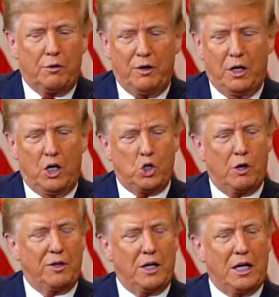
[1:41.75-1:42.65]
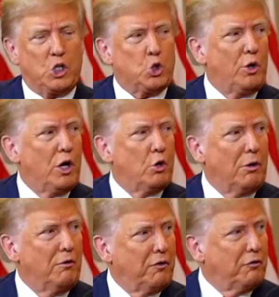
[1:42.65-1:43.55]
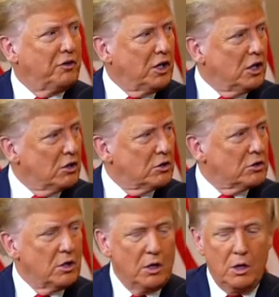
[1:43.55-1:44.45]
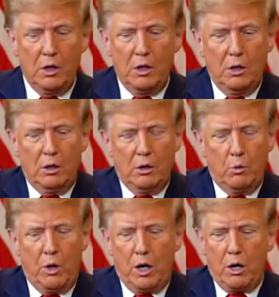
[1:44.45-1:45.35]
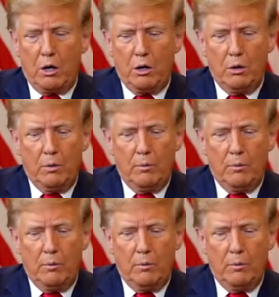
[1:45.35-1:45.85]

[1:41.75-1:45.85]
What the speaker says: of an inch over the next 350 years, where